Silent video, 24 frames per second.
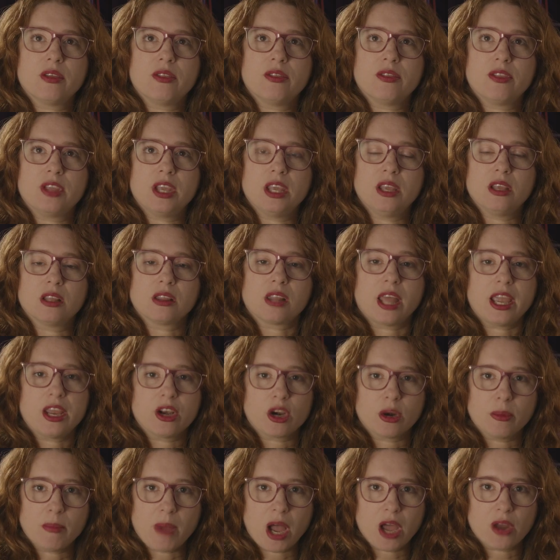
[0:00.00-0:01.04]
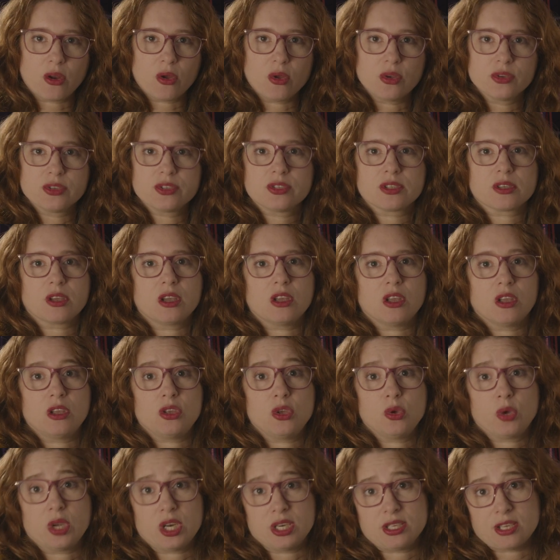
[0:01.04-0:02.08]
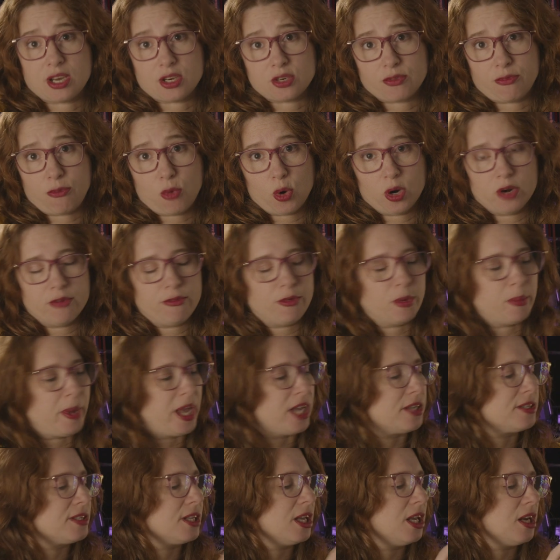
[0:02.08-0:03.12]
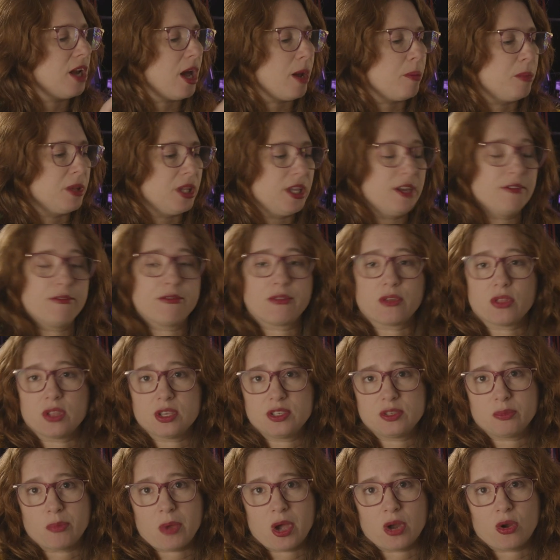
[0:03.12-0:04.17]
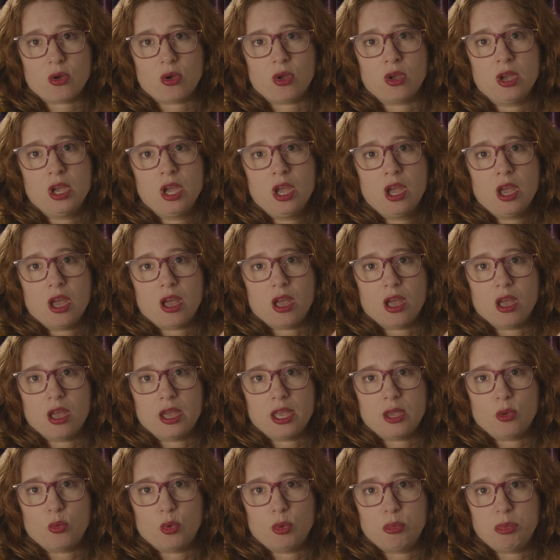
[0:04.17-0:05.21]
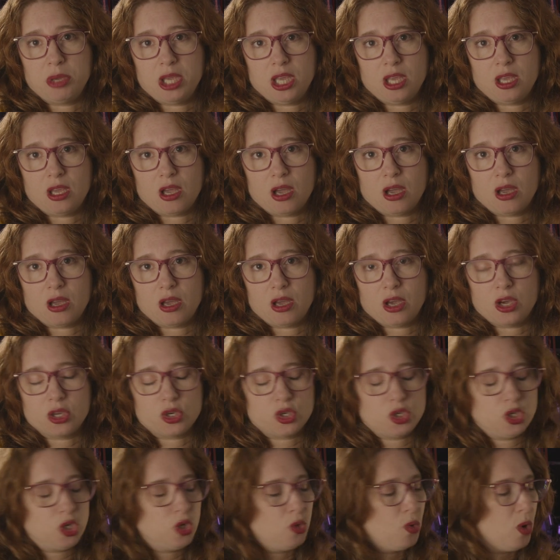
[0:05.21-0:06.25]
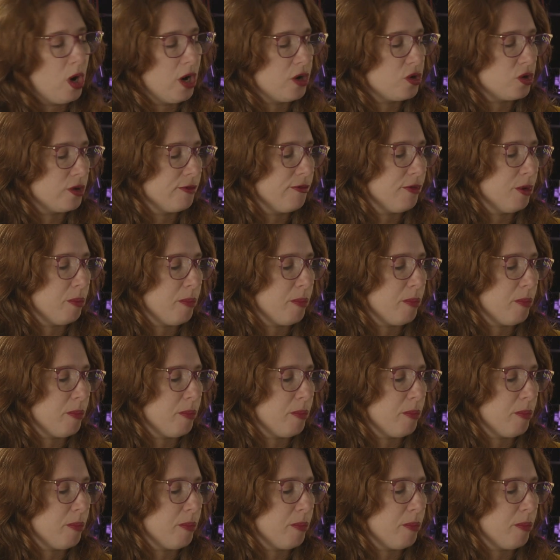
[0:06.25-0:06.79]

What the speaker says: The later models, you could attach a 400-foot magazine. I believe for this model, it would be a 200-foot